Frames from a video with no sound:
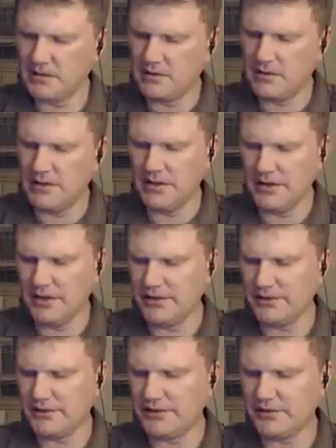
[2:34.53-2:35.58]
It
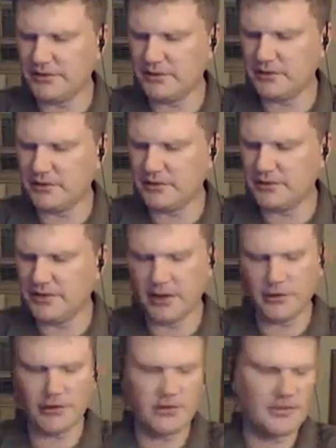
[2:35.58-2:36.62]
is
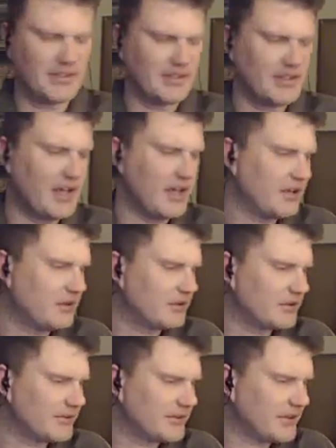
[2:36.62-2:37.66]
sacred DNA, you
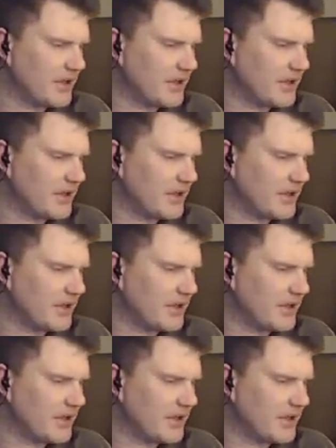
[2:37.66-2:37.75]
can say.